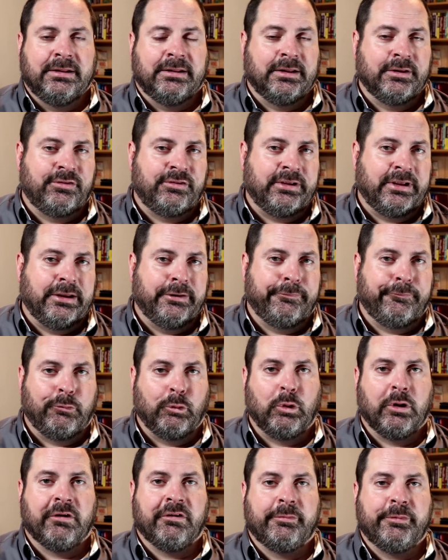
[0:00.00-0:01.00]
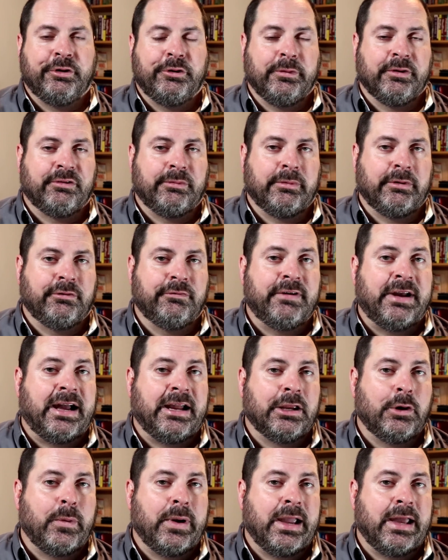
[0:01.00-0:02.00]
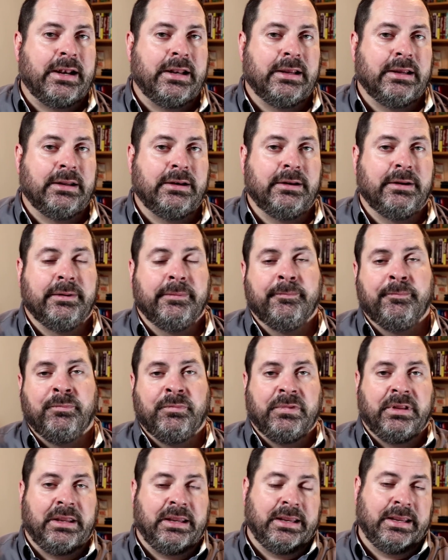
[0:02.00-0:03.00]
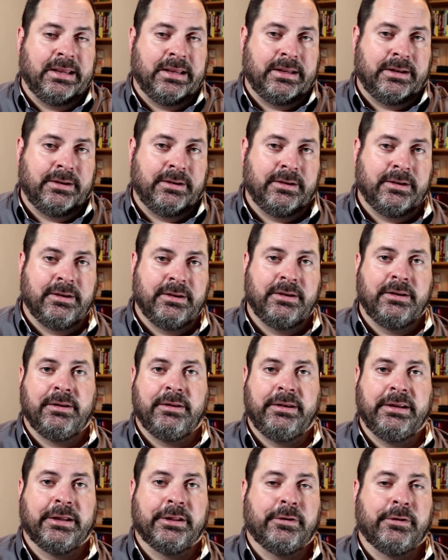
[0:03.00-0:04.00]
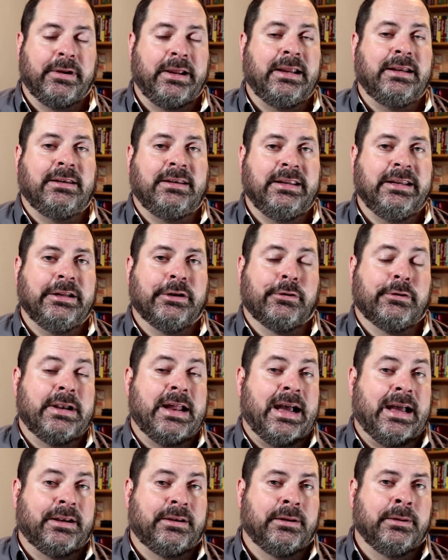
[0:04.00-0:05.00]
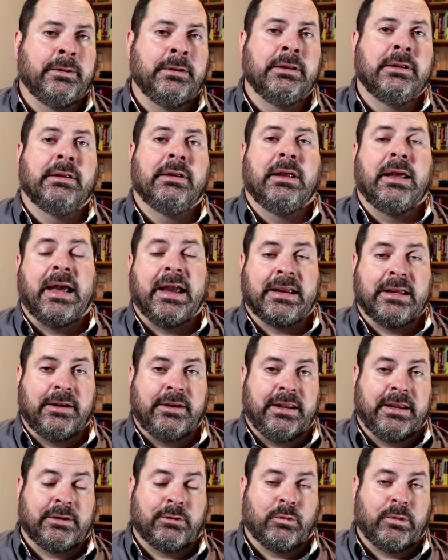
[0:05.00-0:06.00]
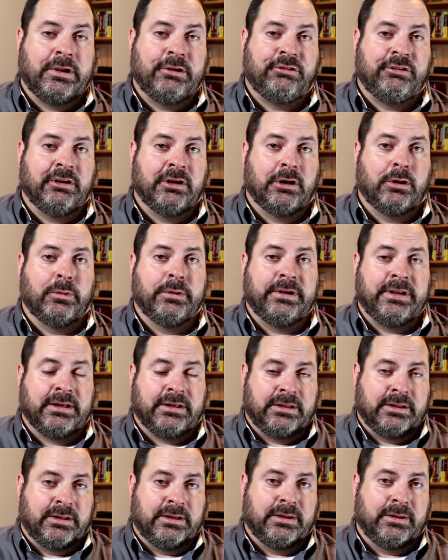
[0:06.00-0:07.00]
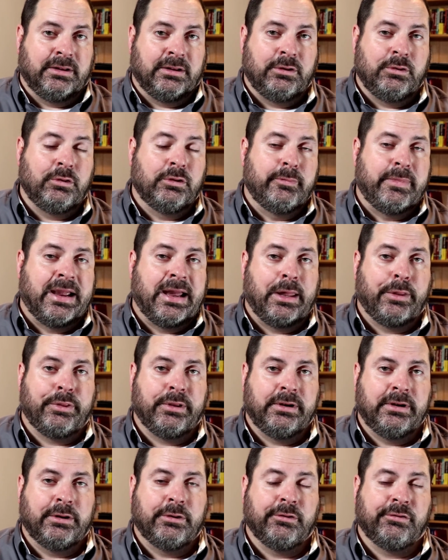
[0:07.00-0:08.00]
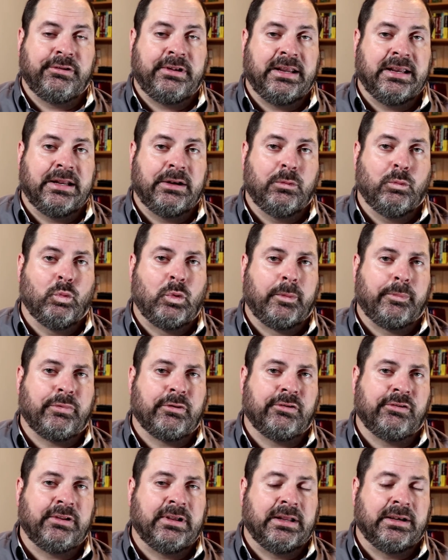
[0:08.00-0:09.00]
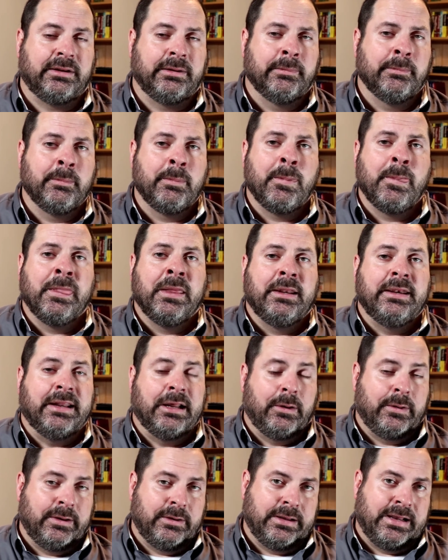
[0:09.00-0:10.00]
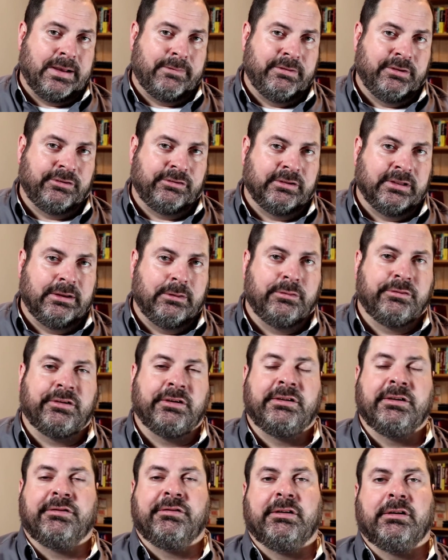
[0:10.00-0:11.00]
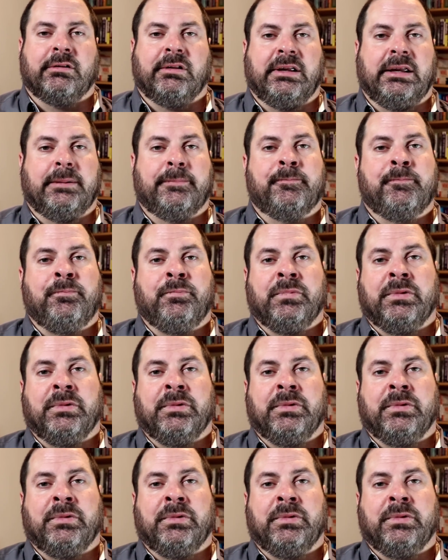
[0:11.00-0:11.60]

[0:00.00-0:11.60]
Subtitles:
let's say 4 of them are doing something value added and the other 18 are not. I can take a ratio and do the math and understand what percent. Now, obviously, statistically,